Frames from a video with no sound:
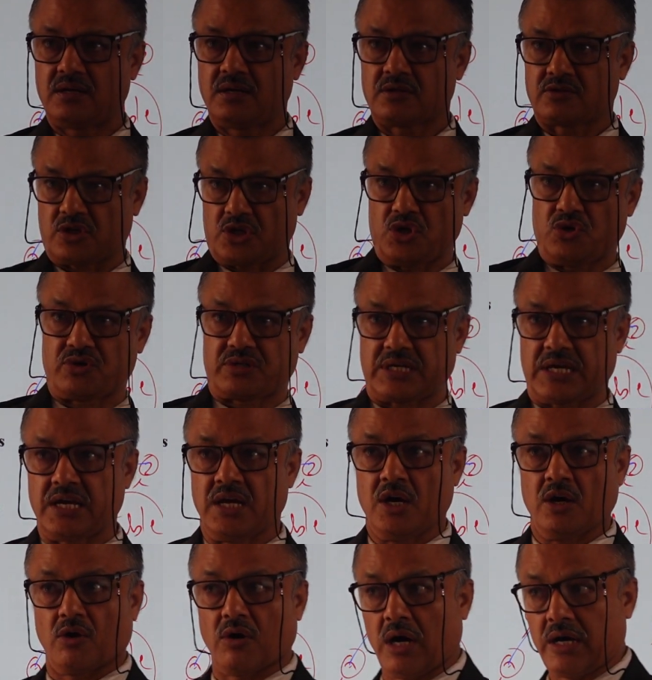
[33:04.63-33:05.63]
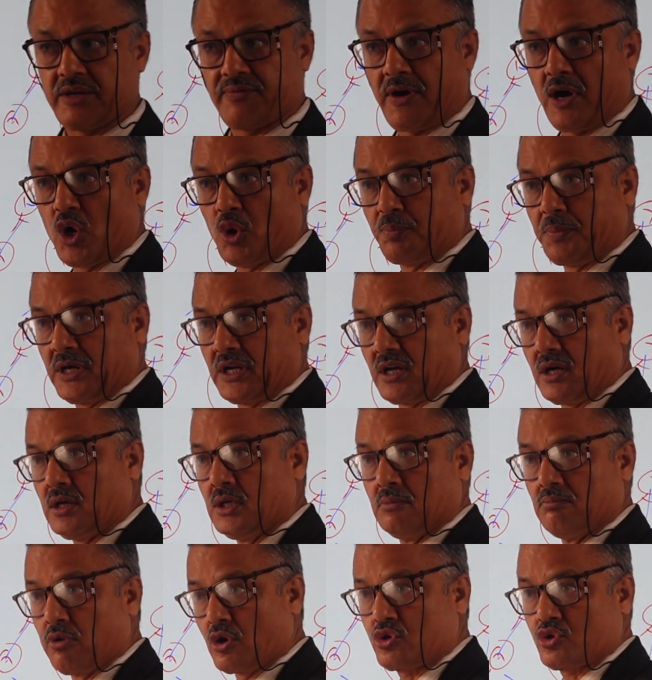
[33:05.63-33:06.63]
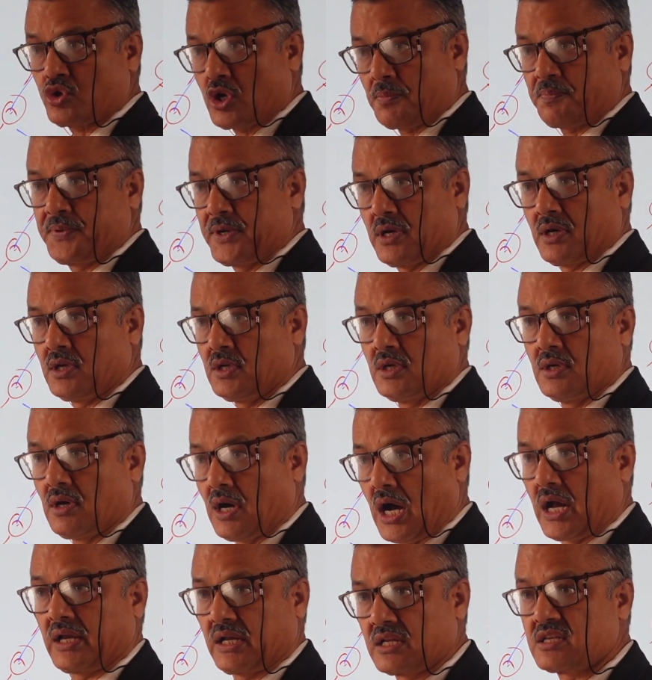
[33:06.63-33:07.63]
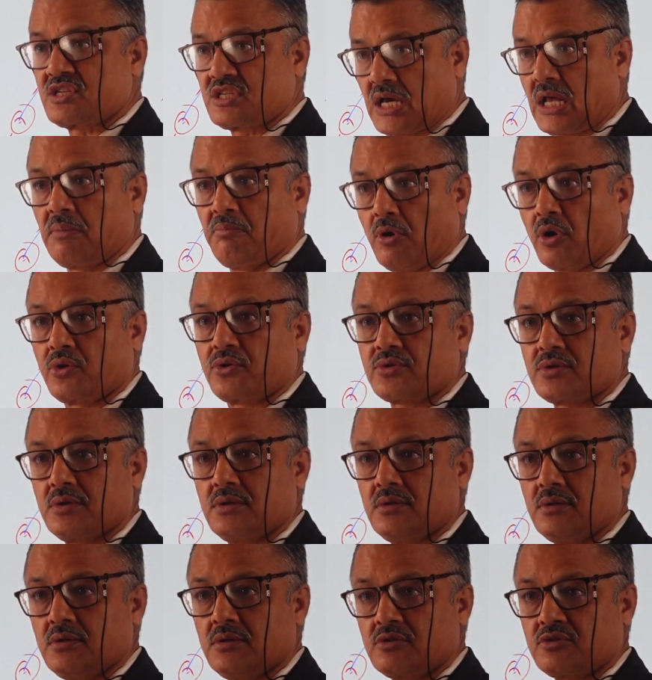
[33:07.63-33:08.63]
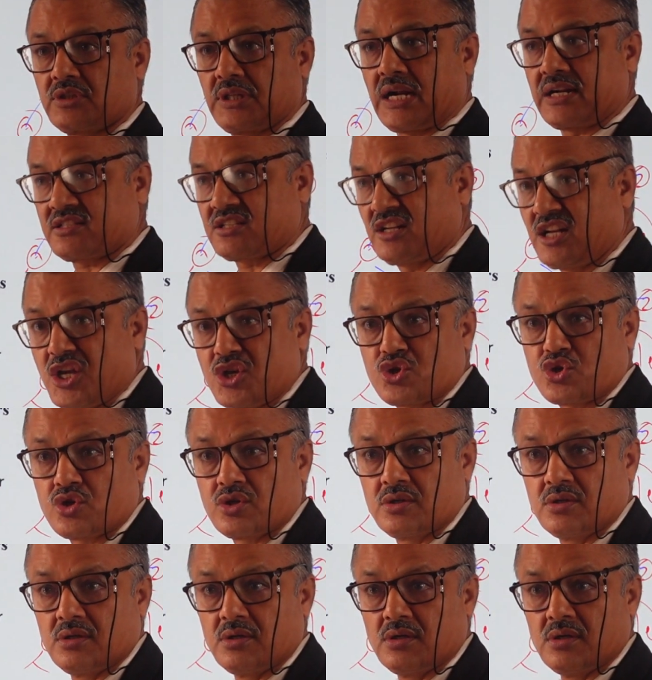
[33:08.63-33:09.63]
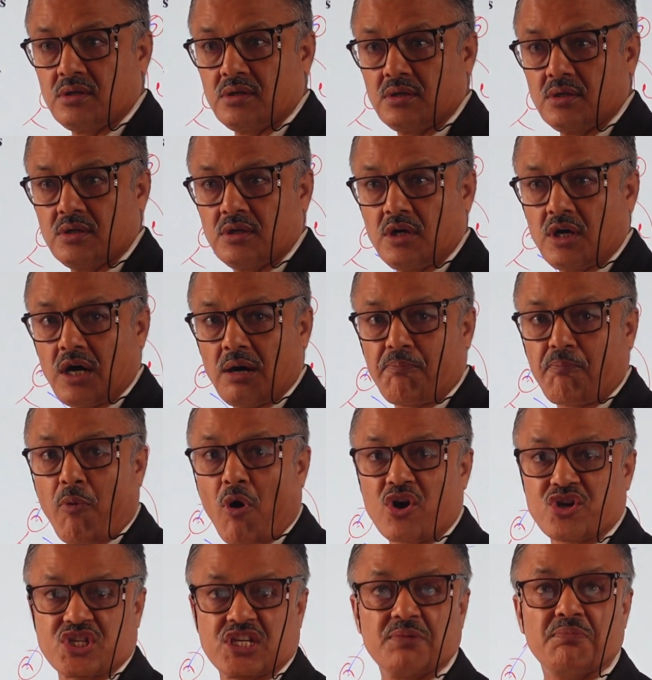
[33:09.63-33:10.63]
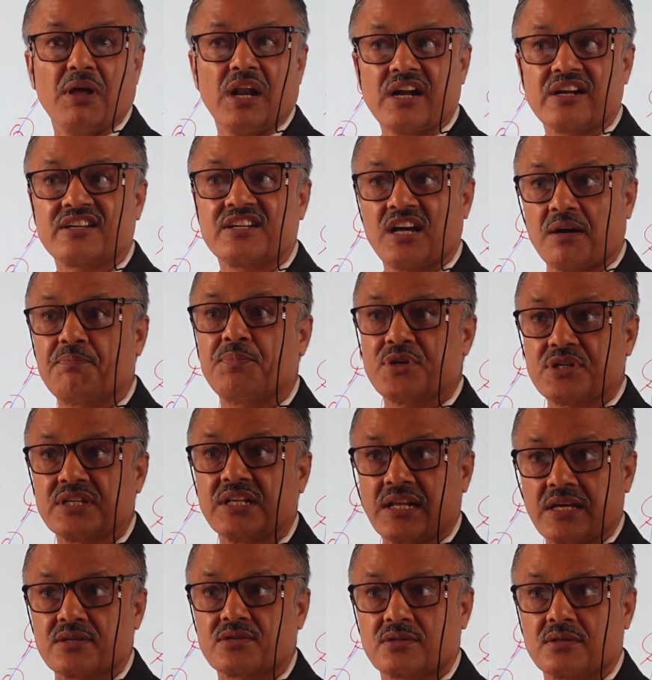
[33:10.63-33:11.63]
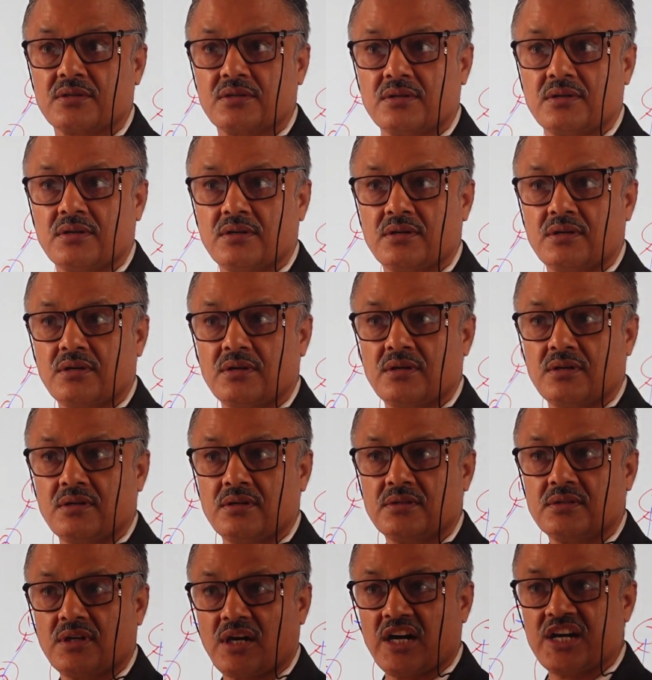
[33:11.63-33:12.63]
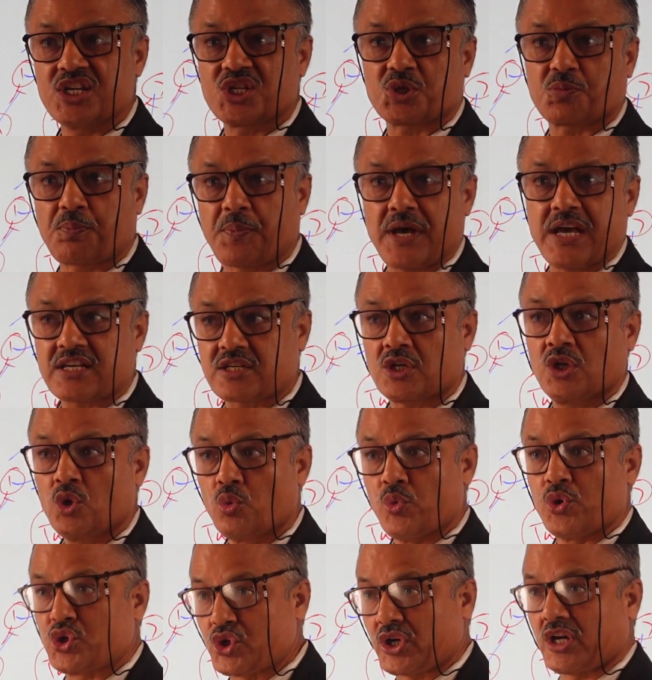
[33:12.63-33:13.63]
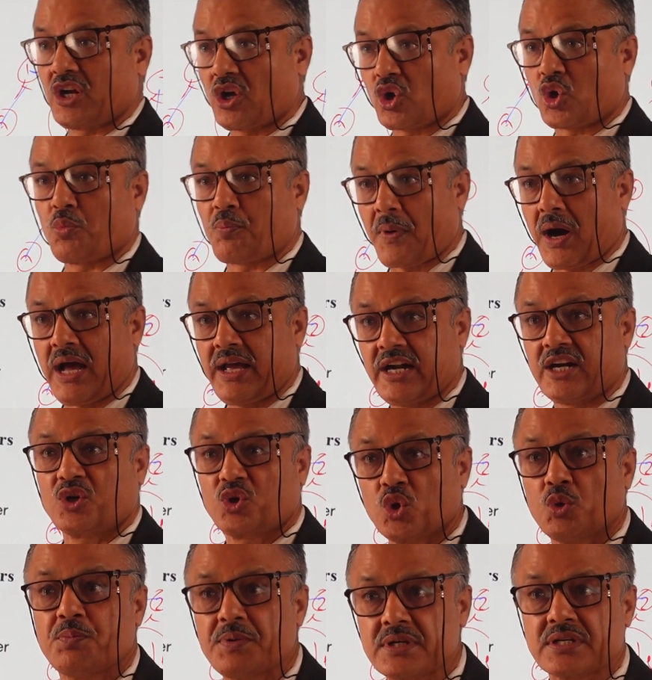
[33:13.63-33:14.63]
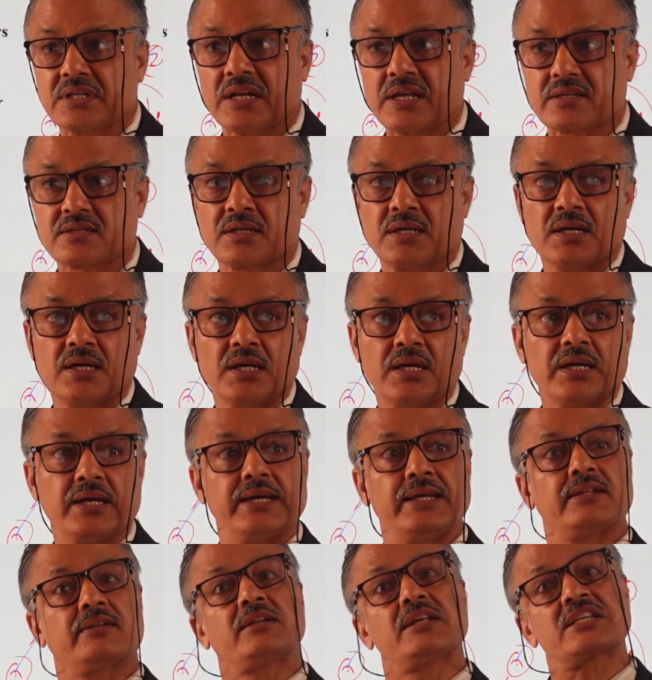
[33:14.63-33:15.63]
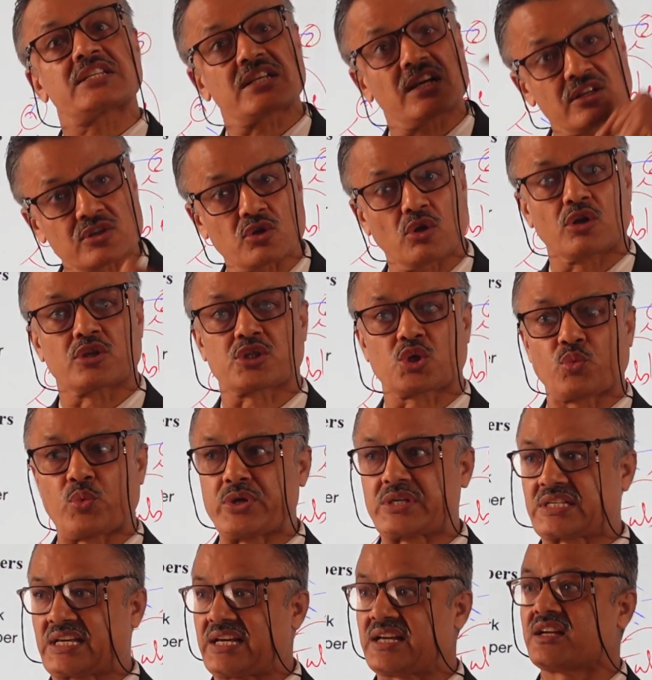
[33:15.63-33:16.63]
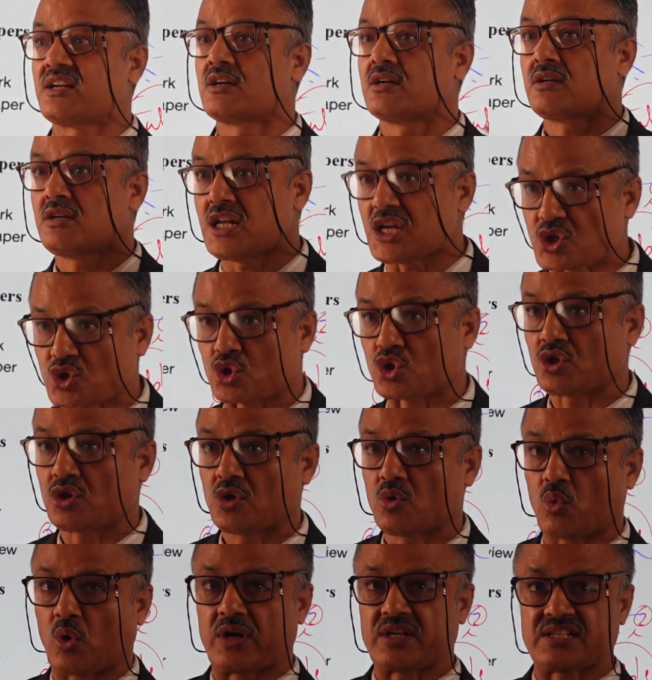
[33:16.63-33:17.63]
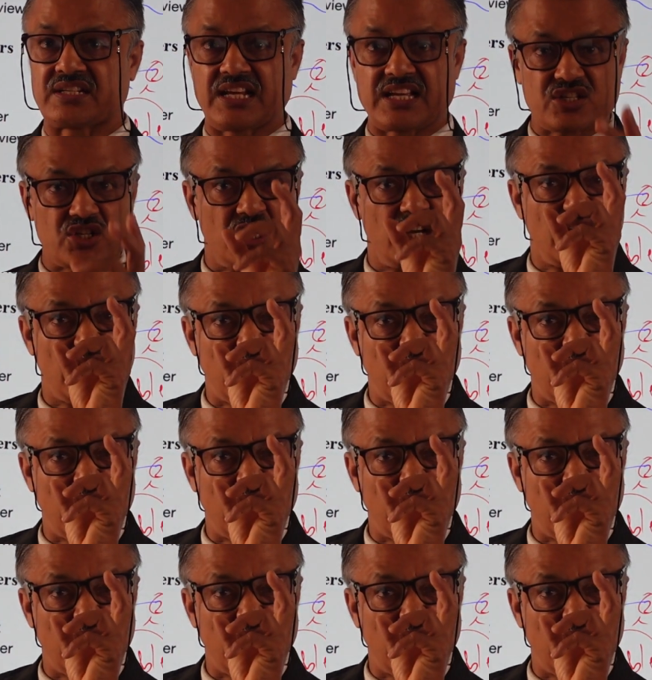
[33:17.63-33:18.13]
So you say, oh, if I open a bookshop here, I can sell books. So that's a niche, a possibility of business, a space which you can occupy and do business. In research also we say niche. What is niche?